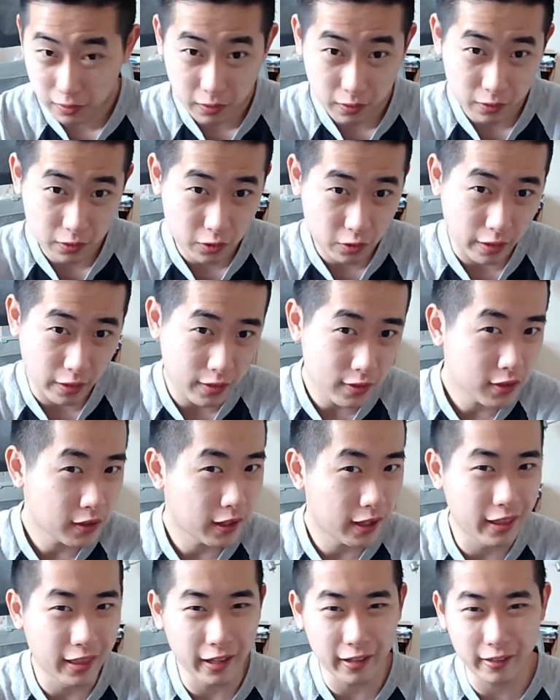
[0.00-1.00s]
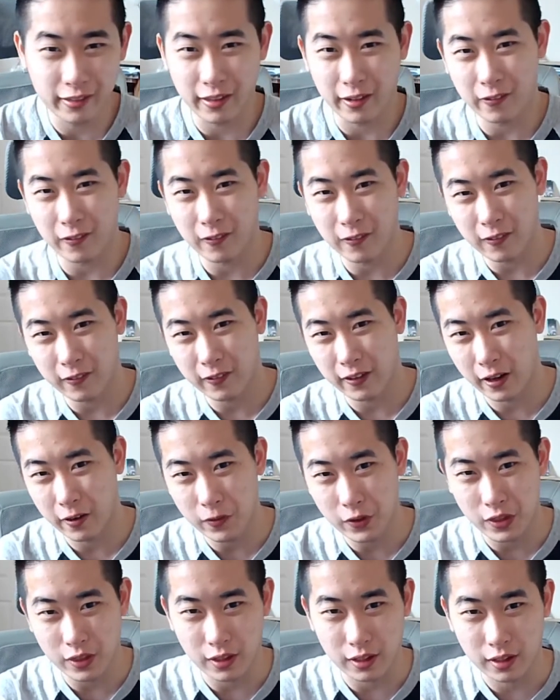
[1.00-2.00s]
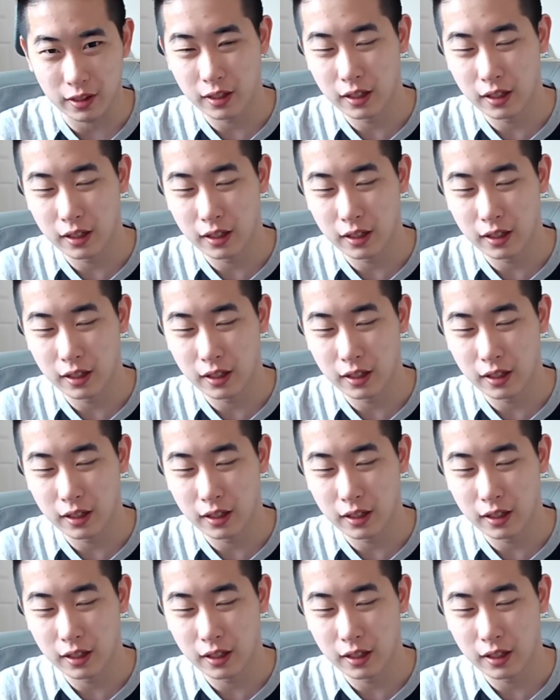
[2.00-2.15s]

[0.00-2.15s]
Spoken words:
strangely they were okay with it.